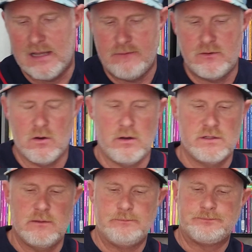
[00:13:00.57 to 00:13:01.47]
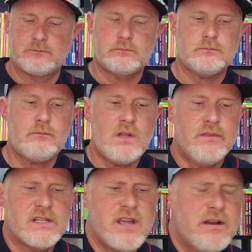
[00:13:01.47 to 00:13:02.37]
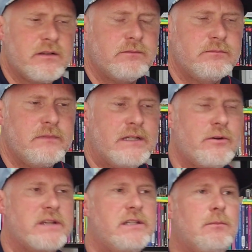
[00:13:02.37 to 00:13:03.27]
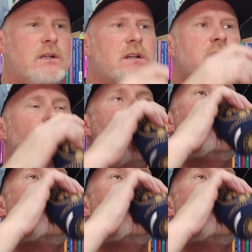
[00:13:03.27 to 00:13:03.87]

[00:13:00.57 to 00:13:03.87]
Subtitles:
lifeguards. That's kind of interesting because